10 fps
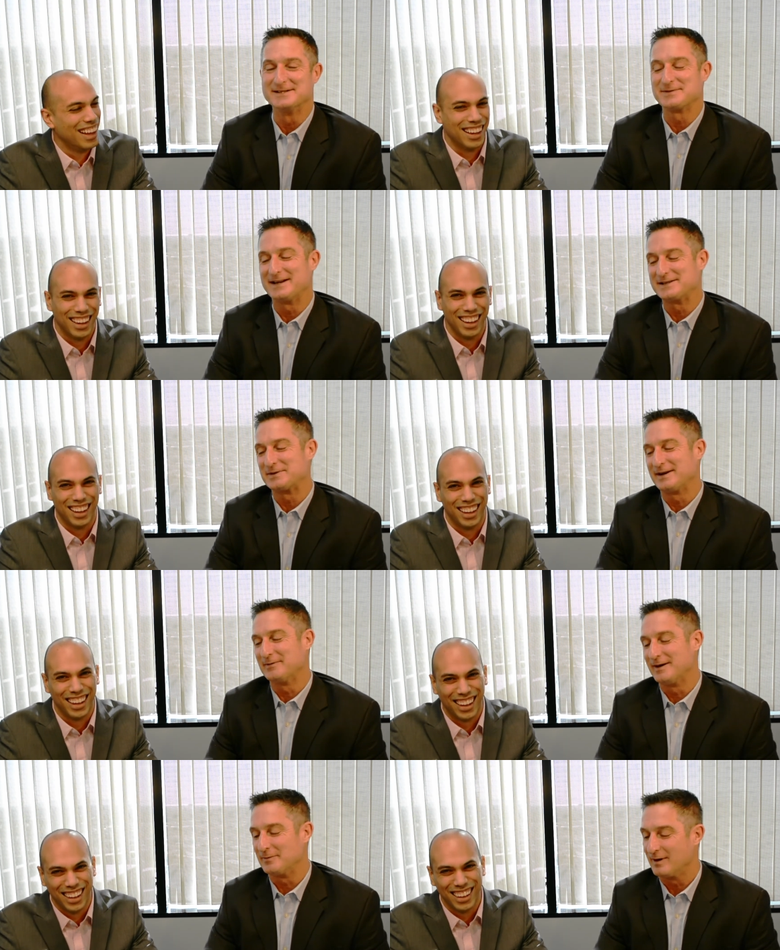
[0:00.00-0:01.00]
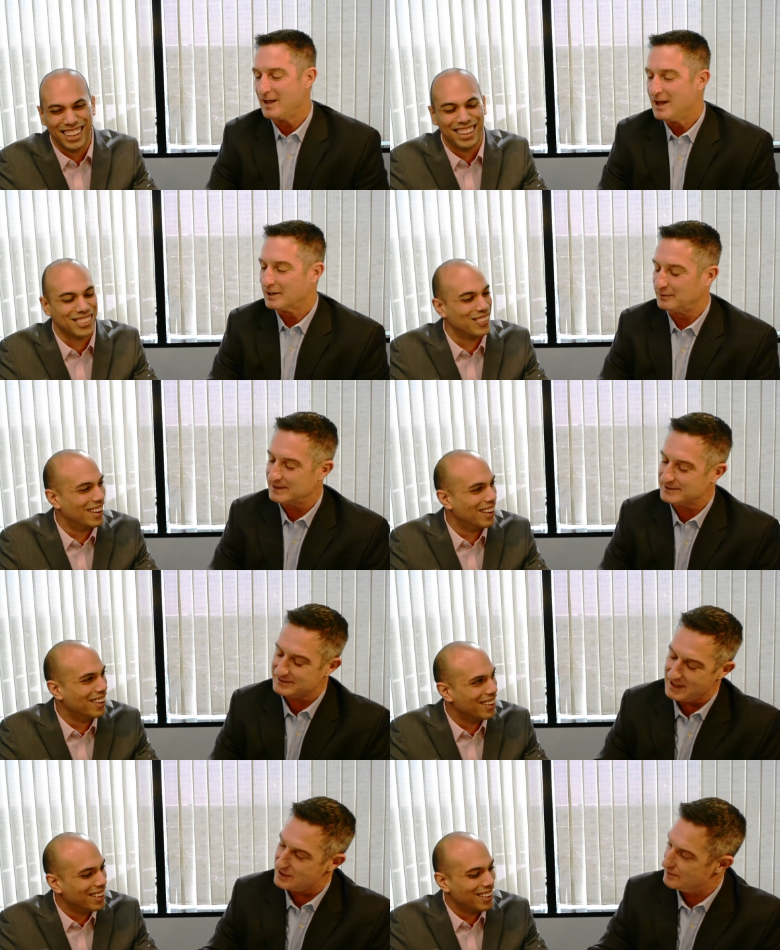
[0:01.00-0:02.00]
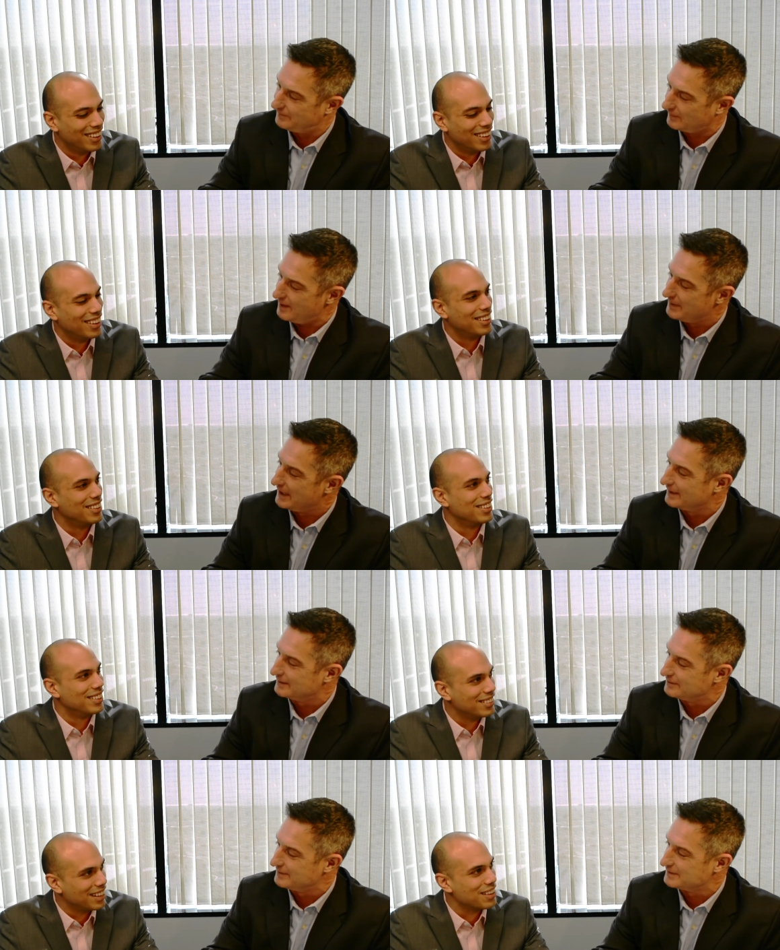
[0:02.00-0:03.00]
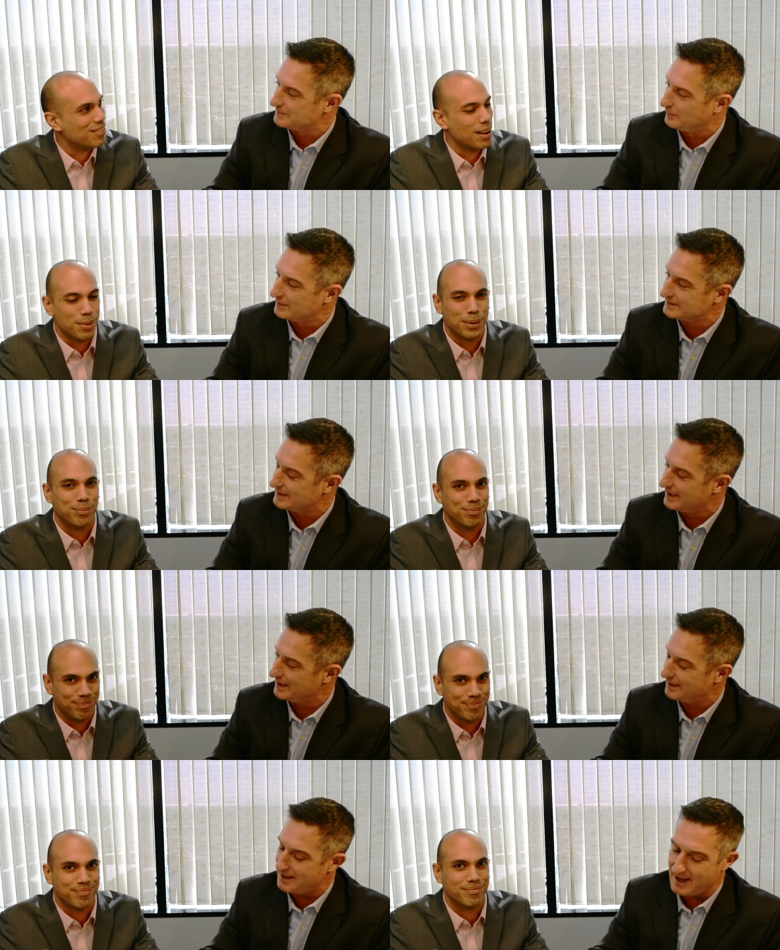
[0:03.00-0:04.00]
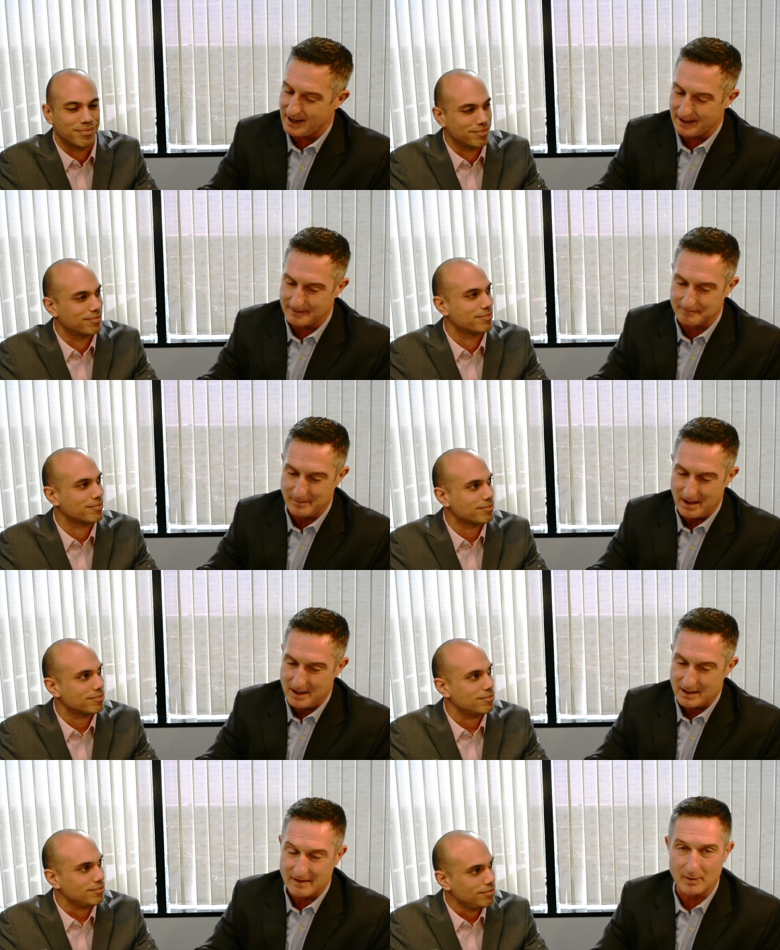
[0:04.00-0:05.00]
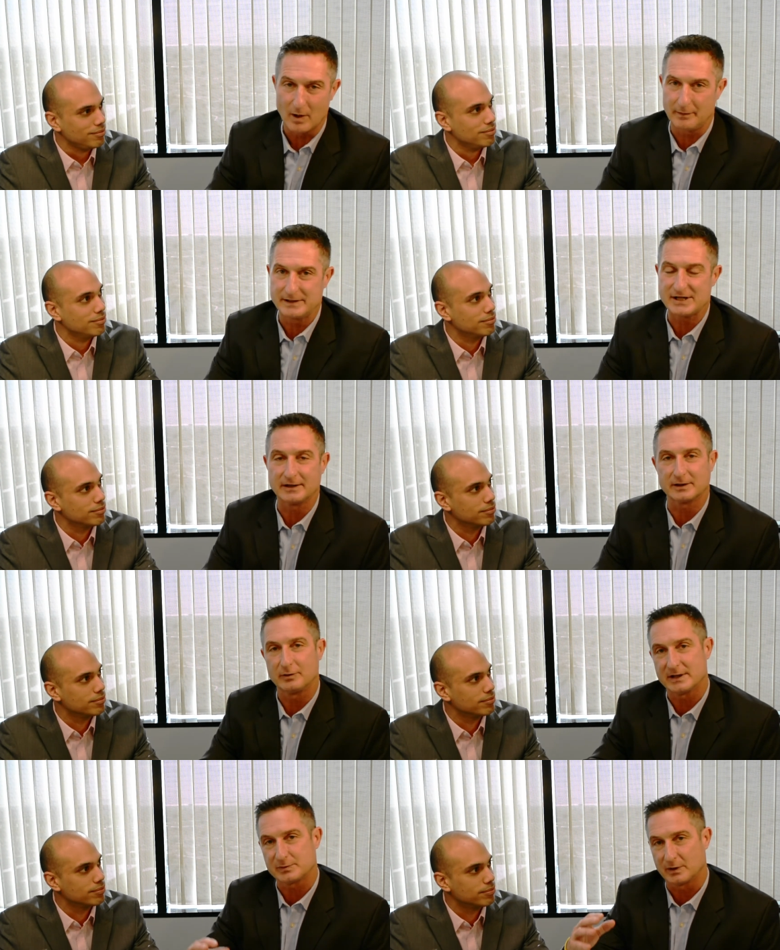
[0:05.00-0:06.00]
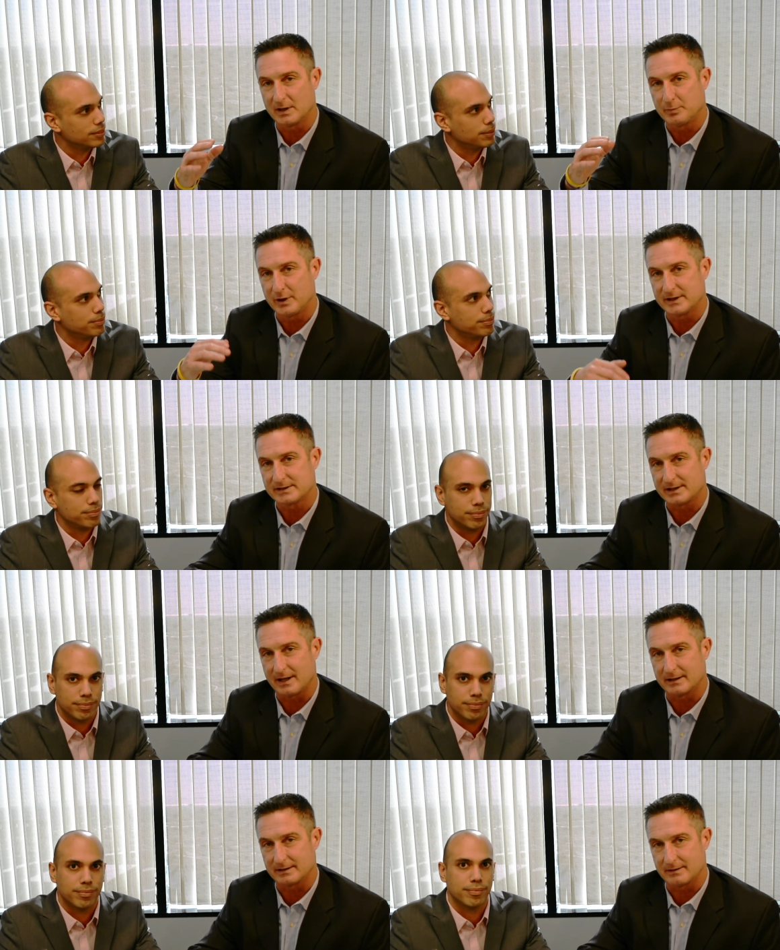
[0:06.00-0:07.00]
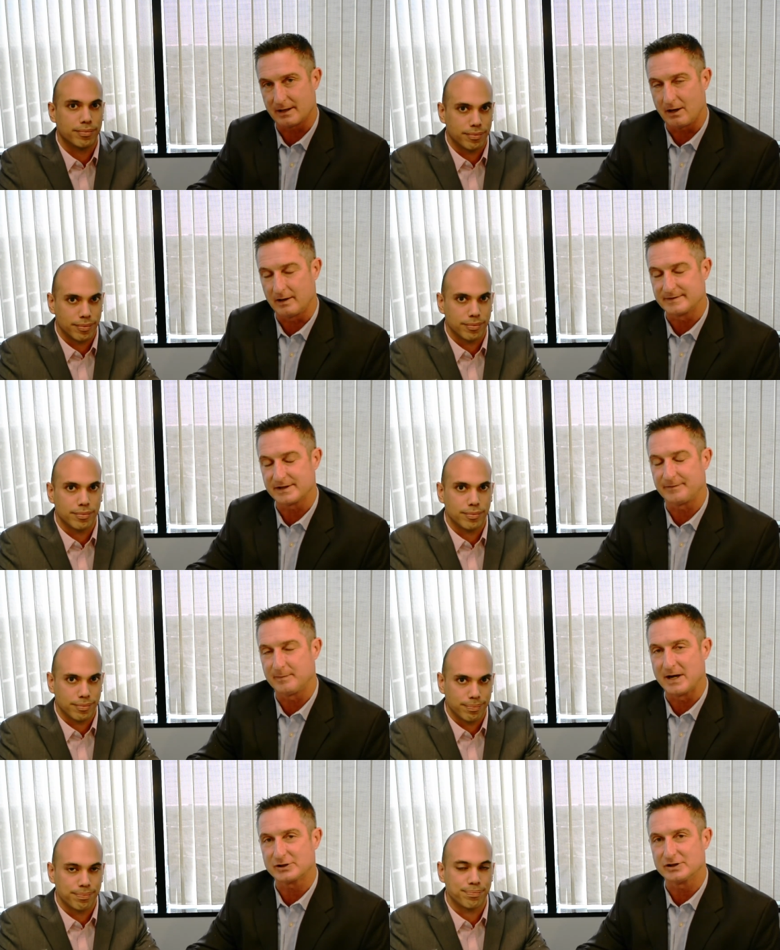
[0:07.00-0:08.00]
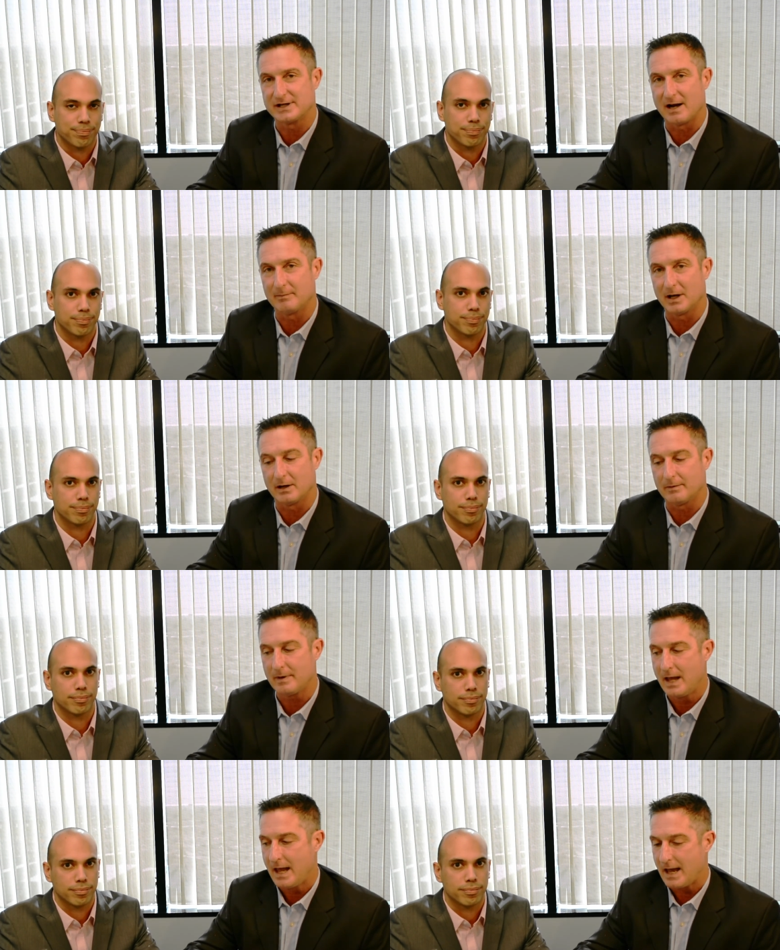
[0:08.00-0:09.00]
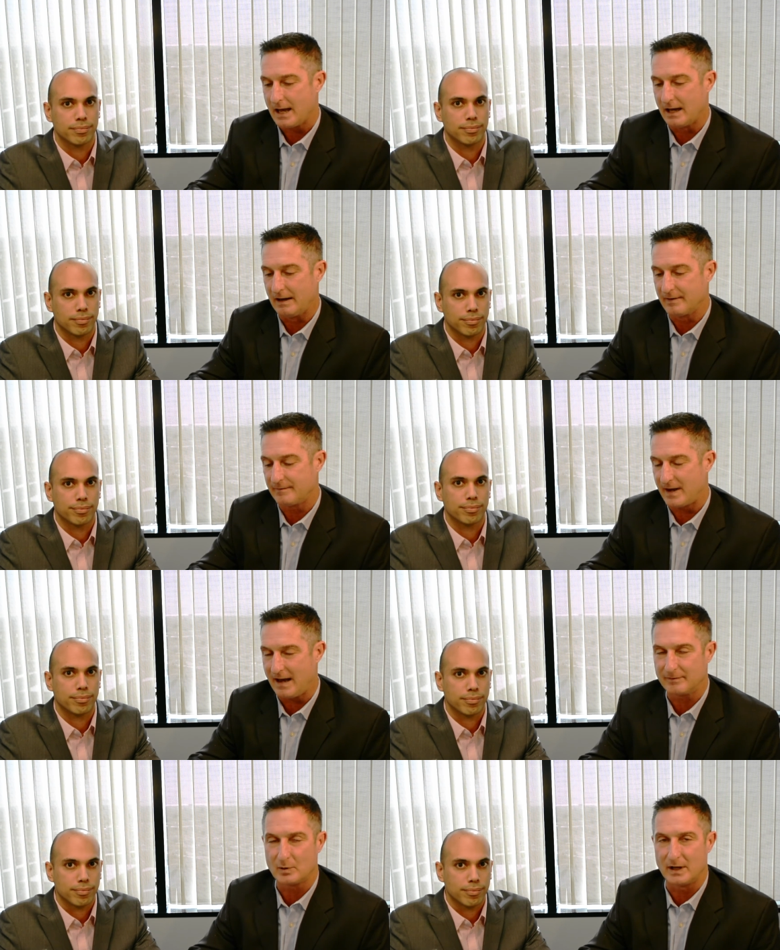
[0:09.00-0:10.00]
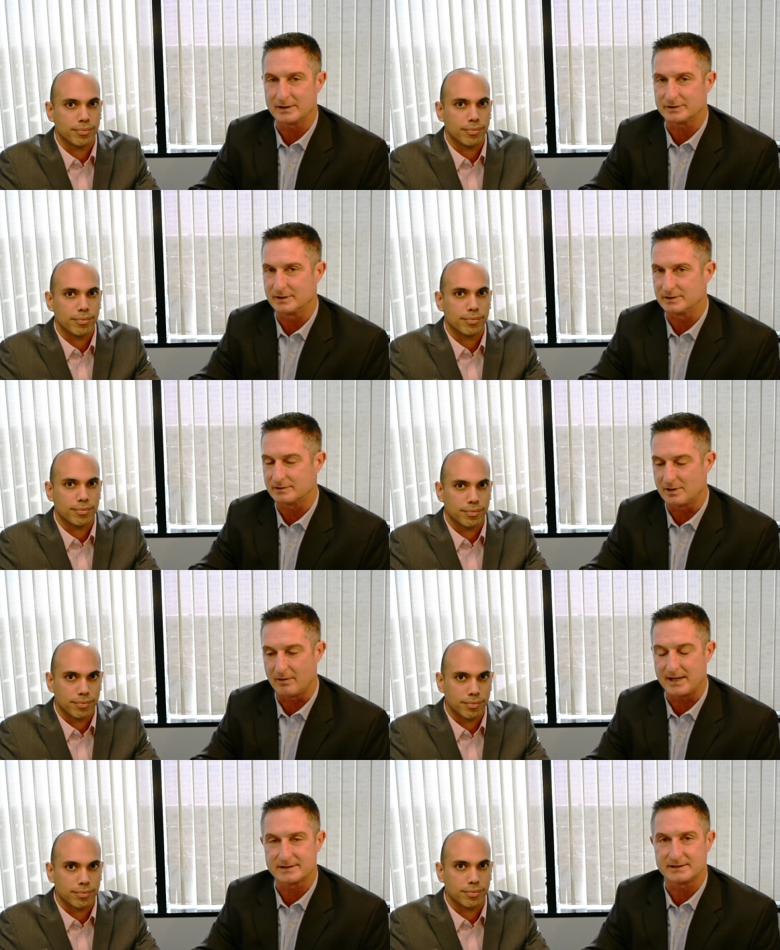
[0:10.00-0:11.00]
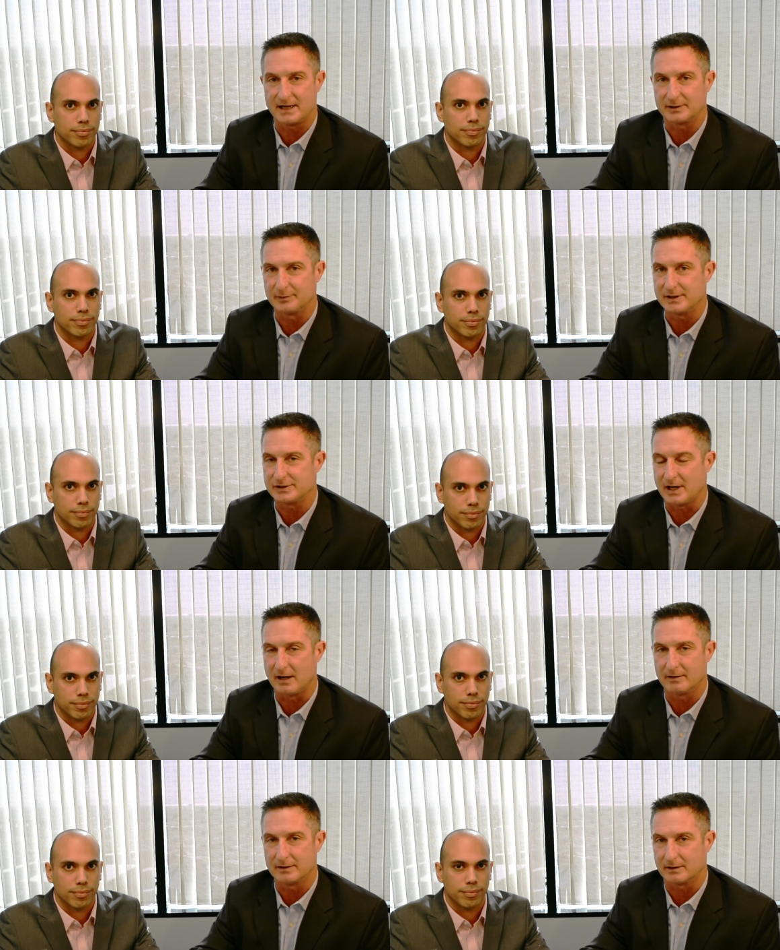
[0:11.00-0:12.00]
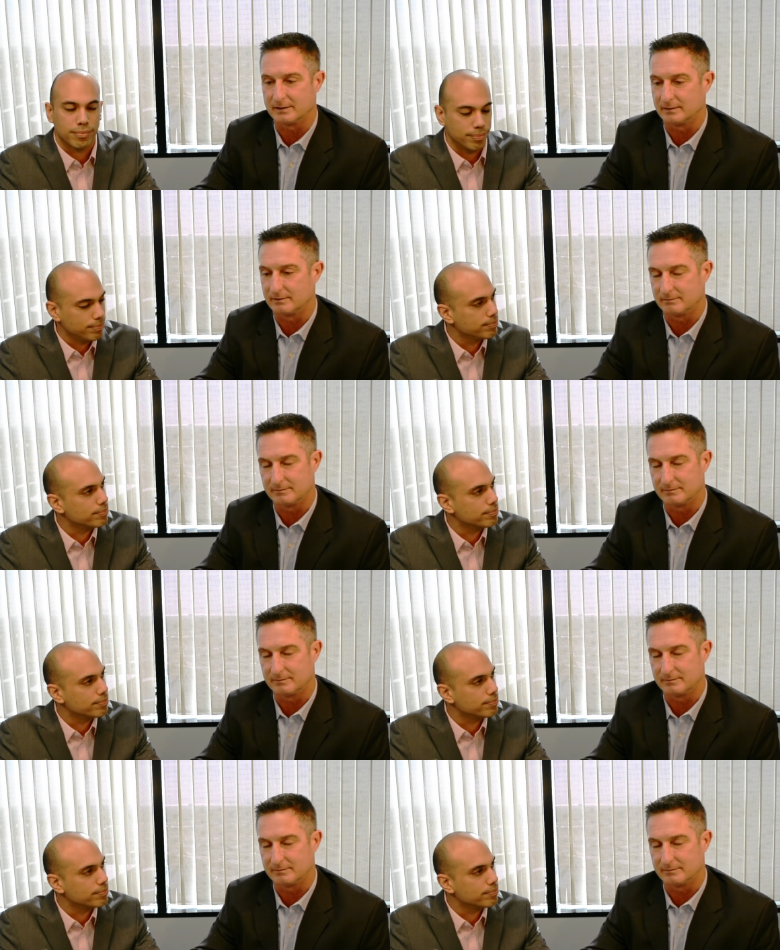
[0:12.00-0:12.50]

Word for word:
Speaker 1: 2021. Well, Chris, thank you for coming in and doing thank this for us today. Um, if you want to reach out to Chris, we're going to put his uh, all of his information down below. Uh, if you have questions, don't hesitate to reach out. You can